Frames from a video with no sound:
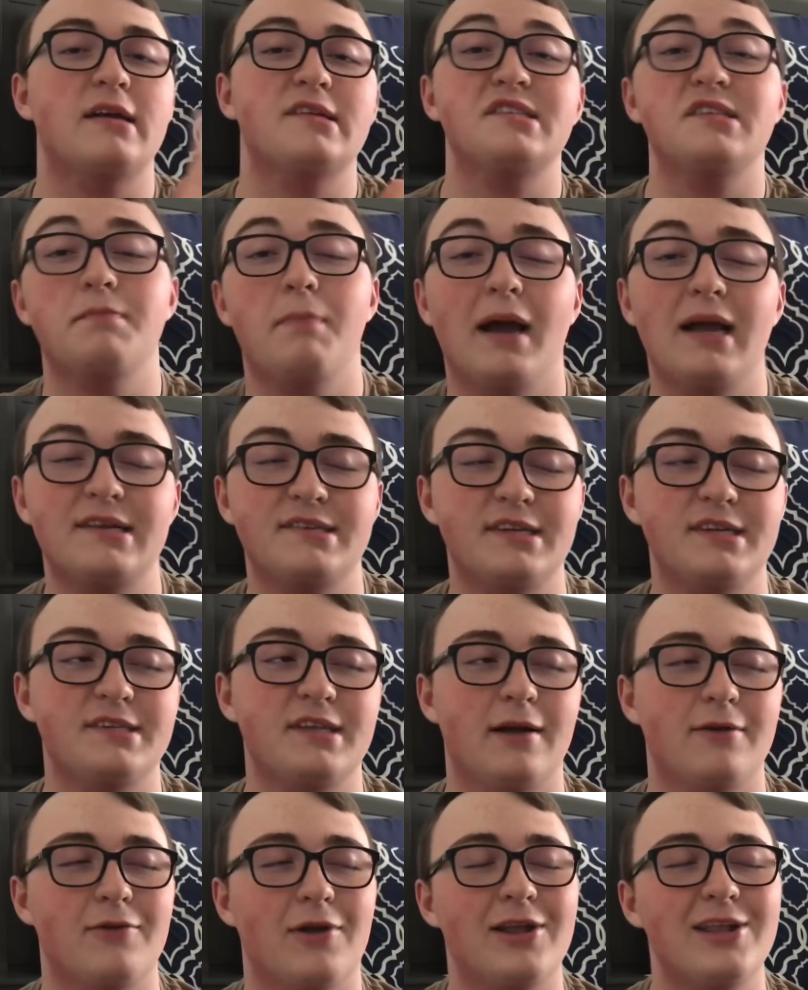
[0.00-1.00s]
spicy
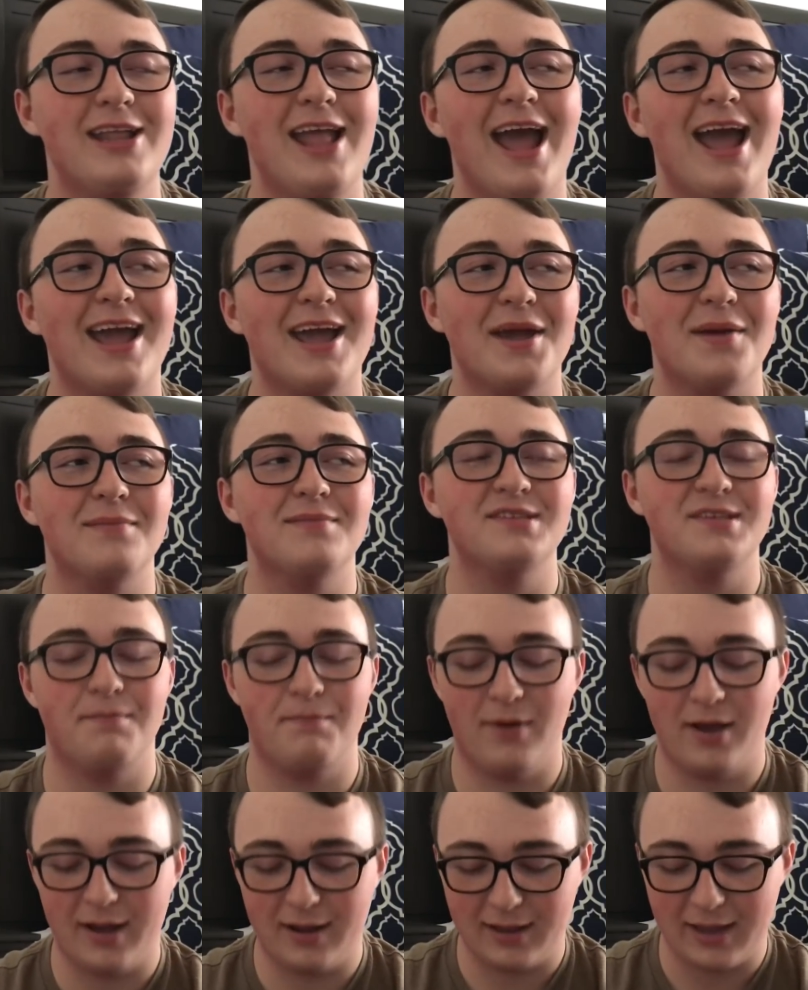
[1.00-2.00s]
sounding names,
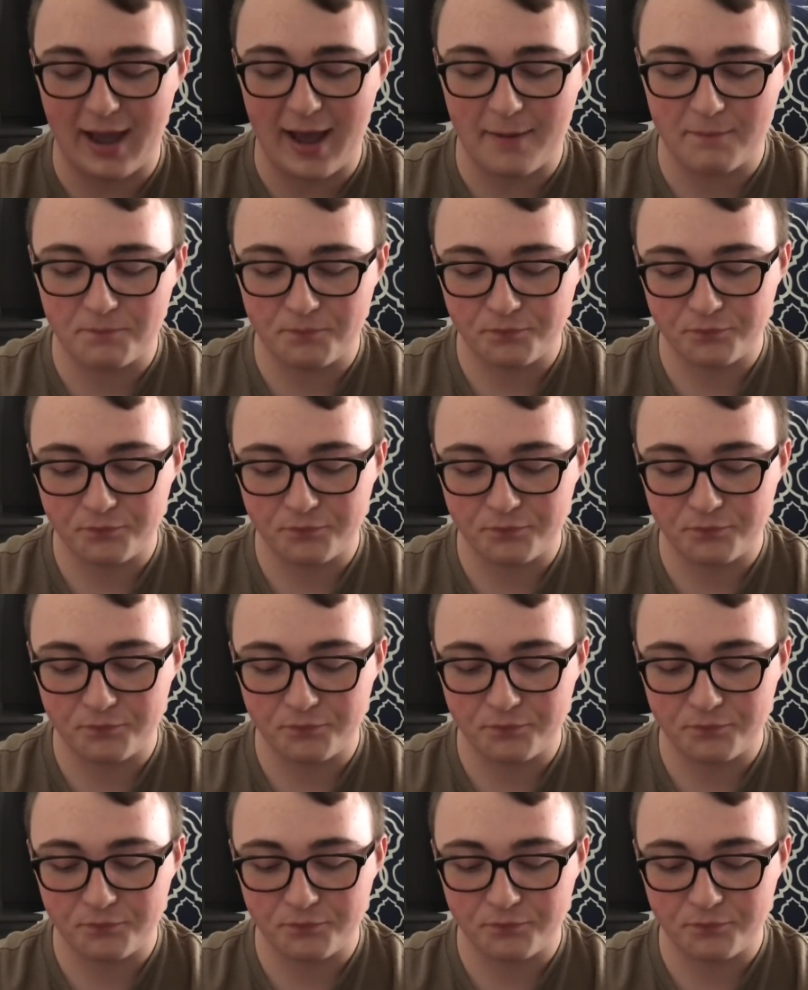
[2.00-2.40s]
but yeah.